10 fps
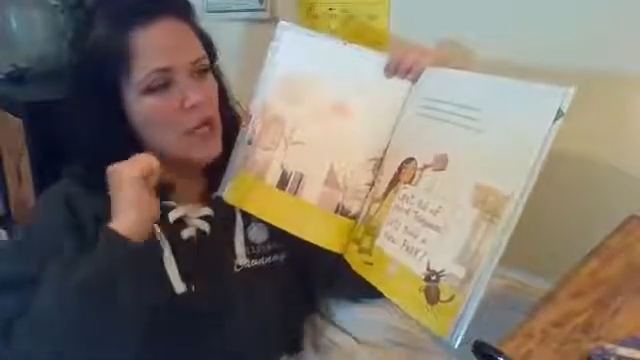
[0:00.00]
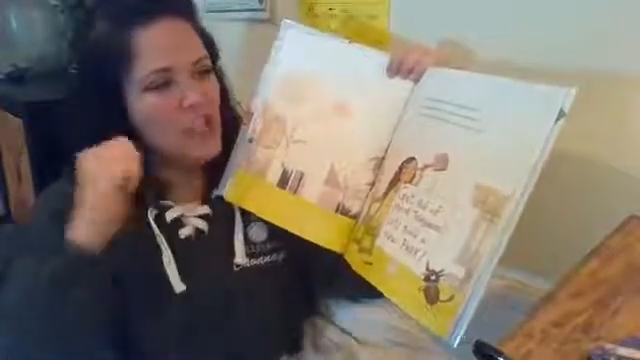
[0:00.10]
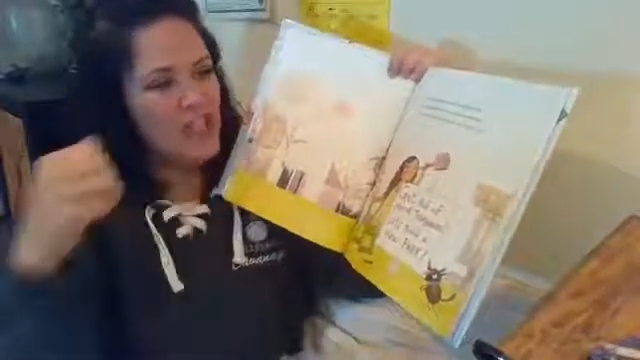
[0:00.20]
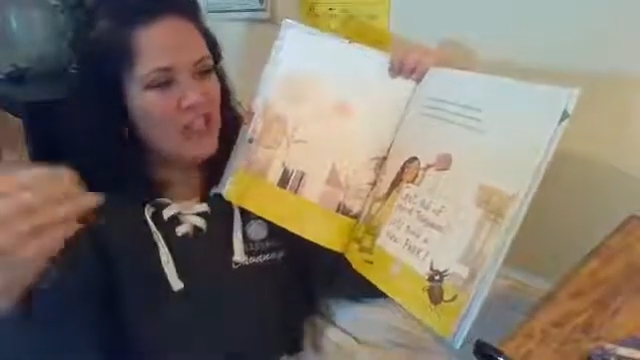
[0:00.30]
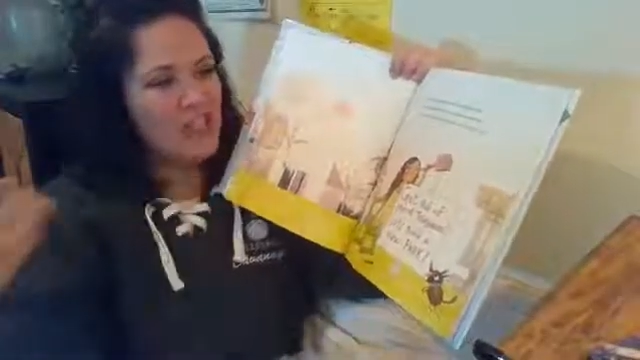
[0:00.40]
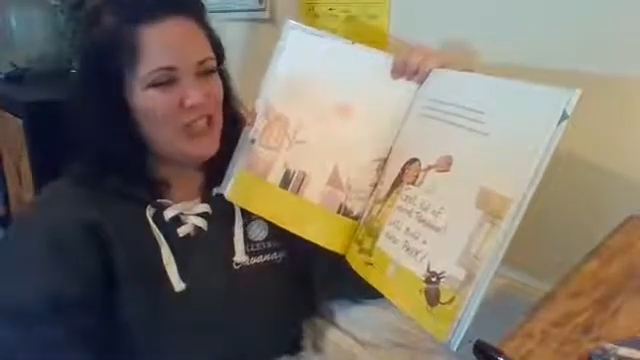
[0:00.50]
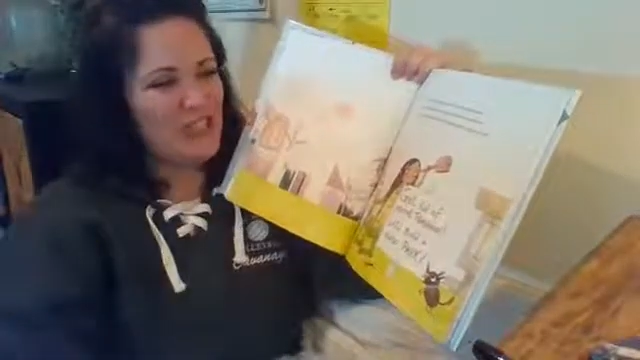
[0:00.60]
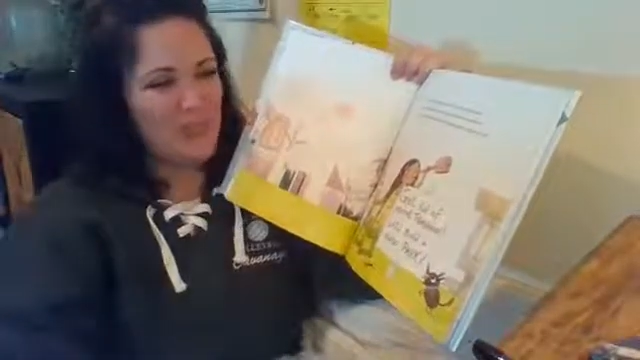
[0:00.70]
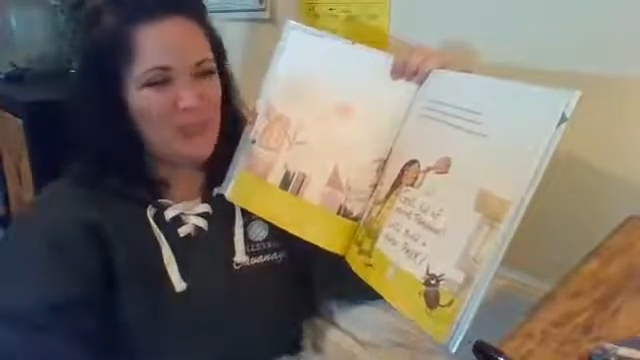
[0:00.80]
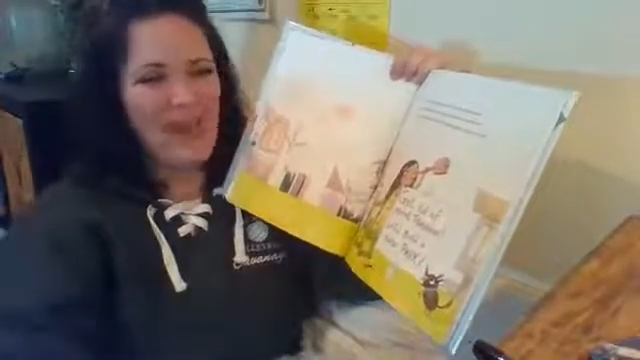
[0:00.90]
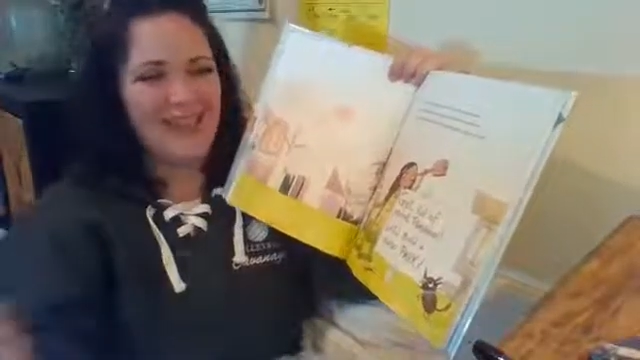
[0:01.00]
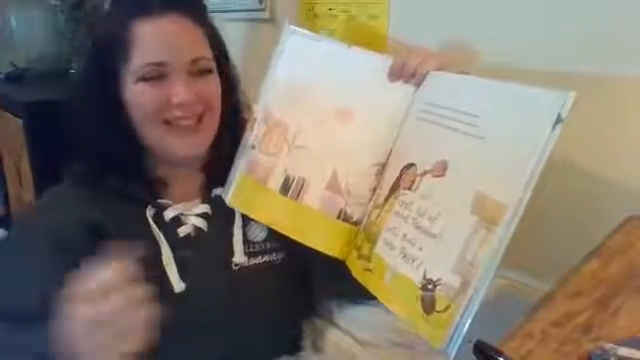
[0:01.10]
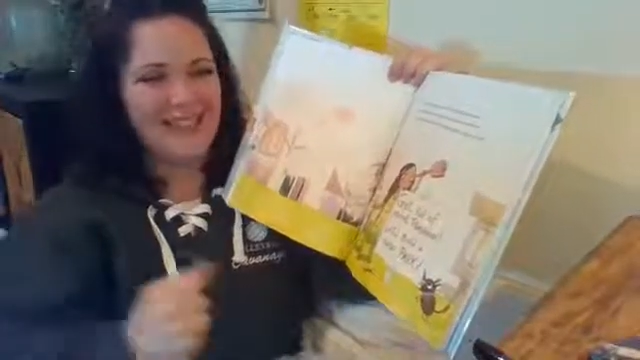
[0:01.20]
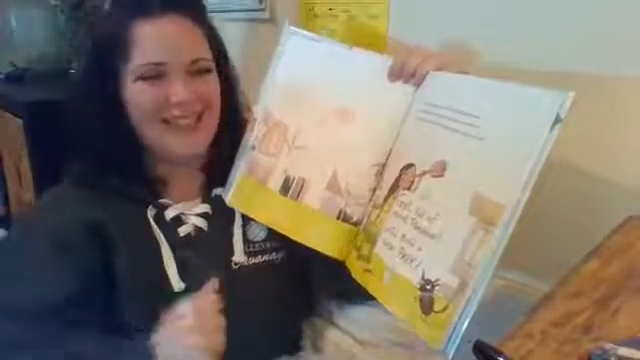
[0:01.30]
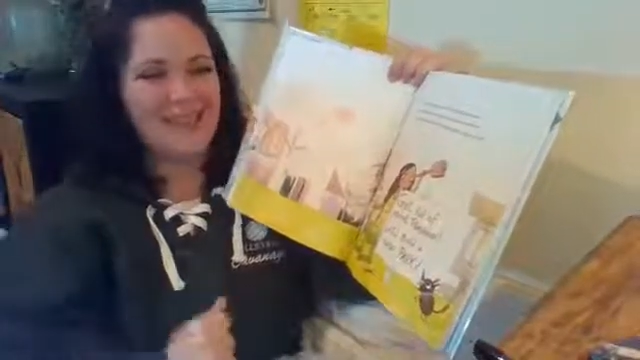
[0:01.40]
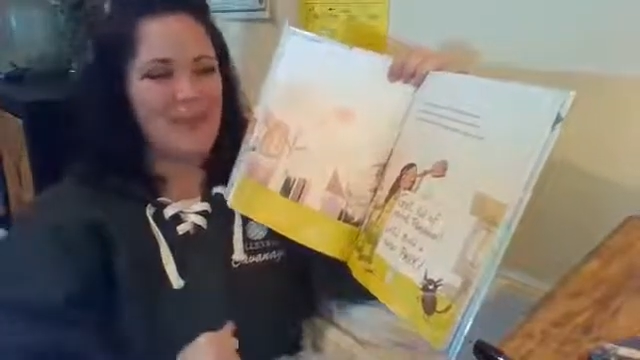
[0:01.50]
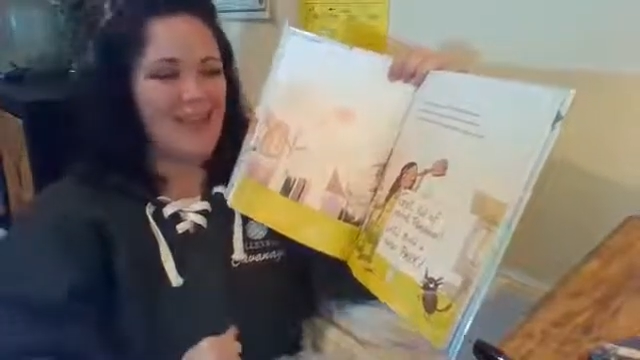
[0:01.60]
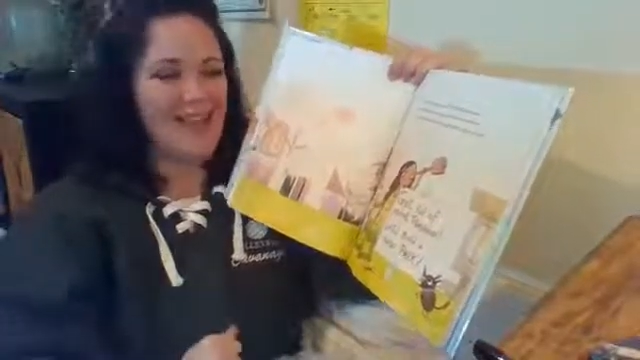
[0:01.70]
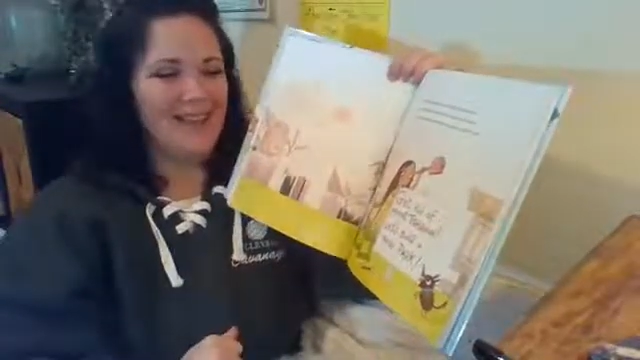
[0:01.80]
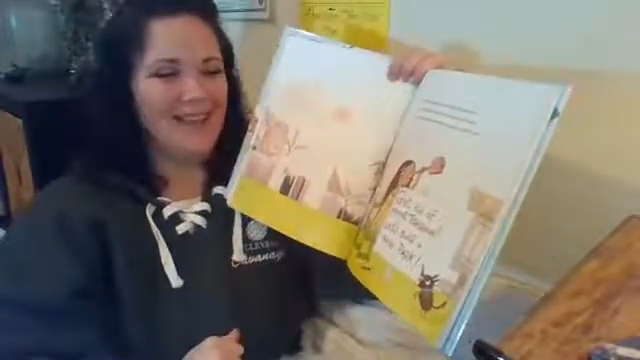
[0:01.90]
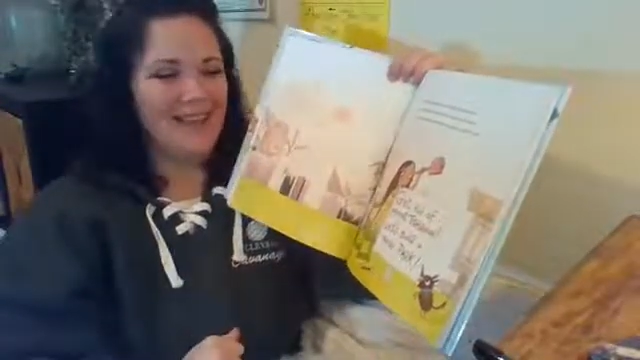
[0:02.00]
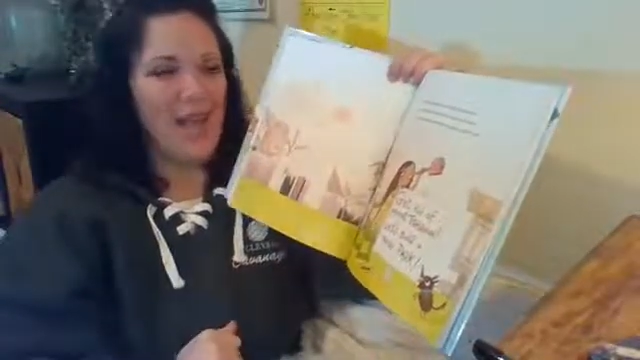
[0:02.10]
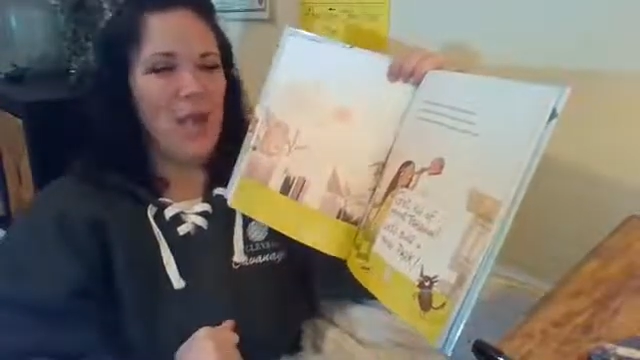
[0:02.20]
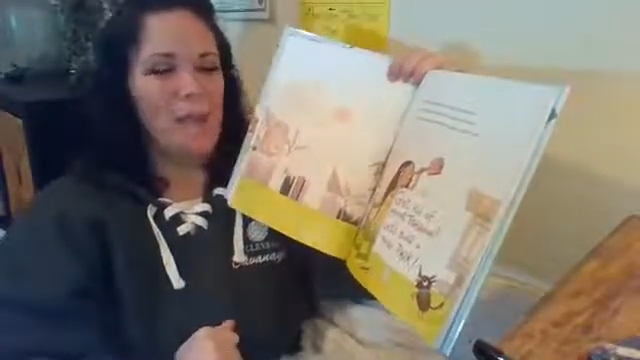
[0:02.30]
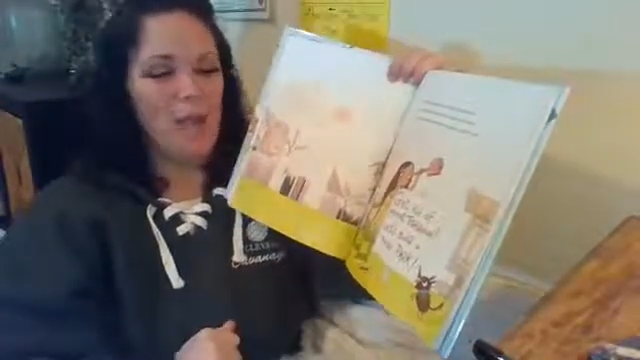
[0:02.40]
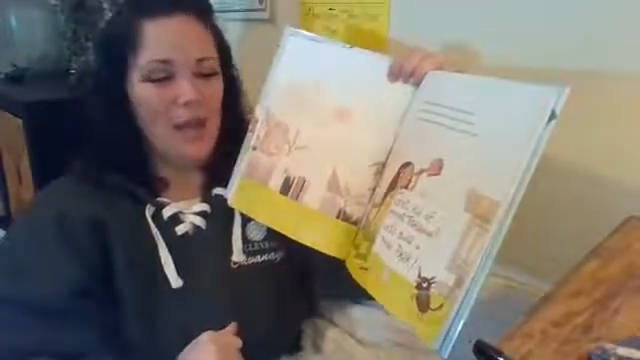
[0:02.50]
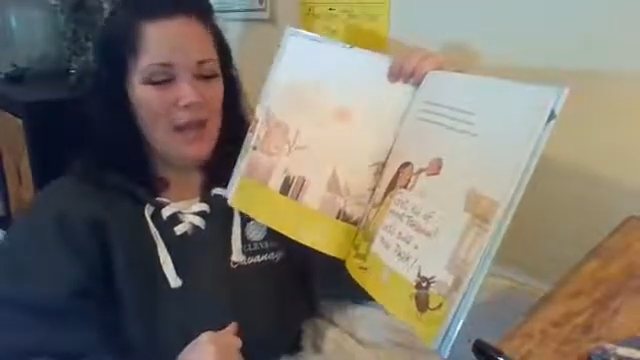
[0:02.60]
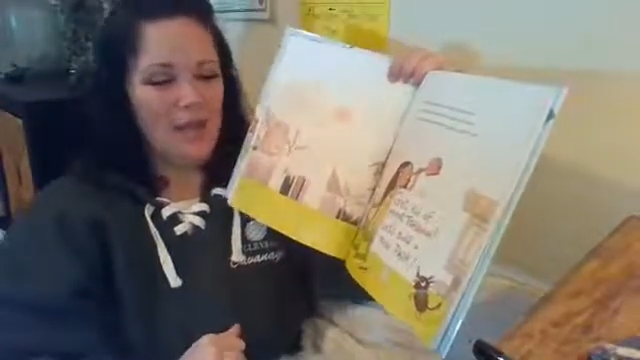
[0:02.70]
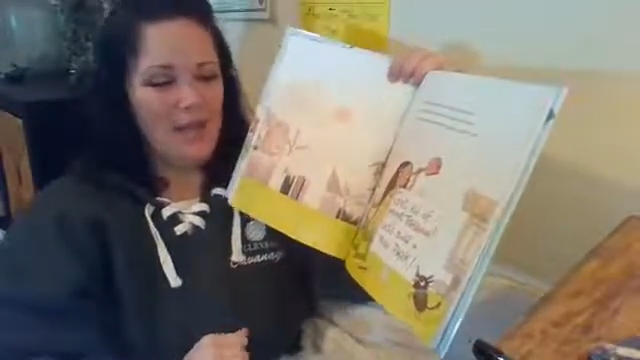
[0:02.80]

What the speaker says: She stood back and smiled, and Pup